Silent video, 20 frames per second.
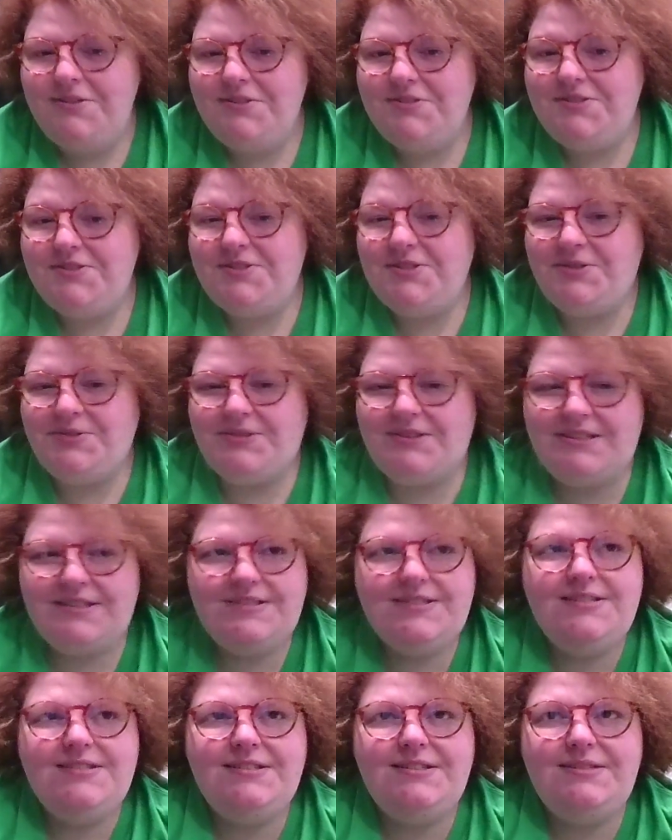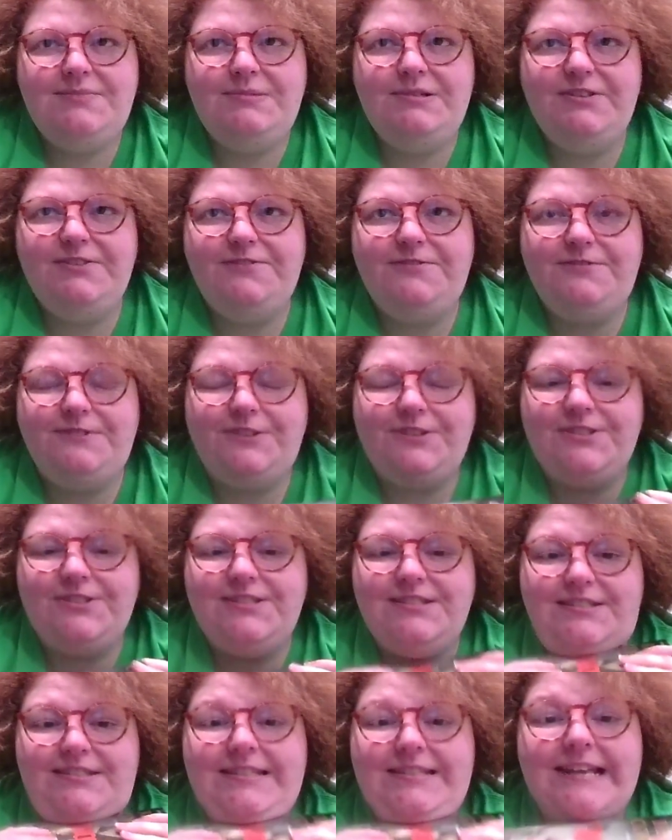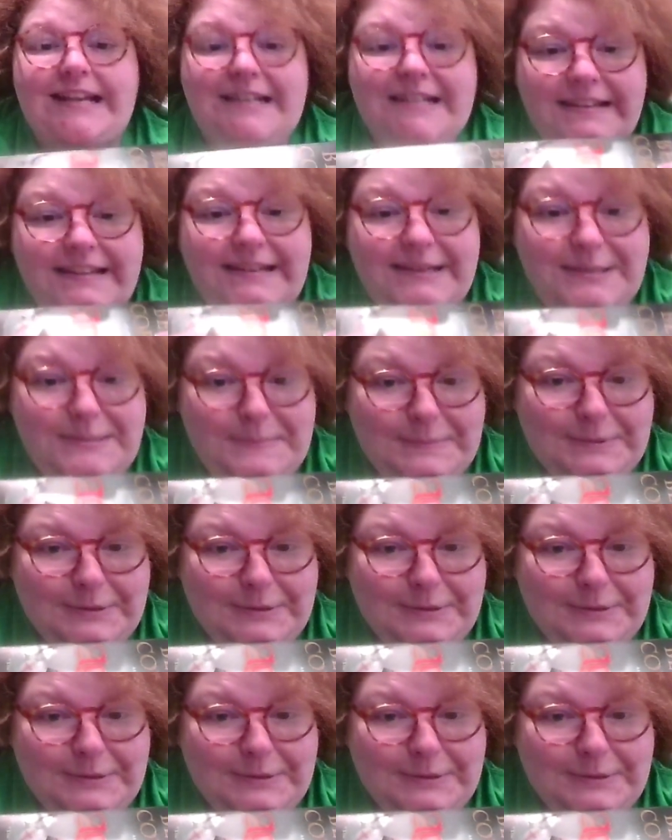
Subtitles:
So this is going to be the first dedicated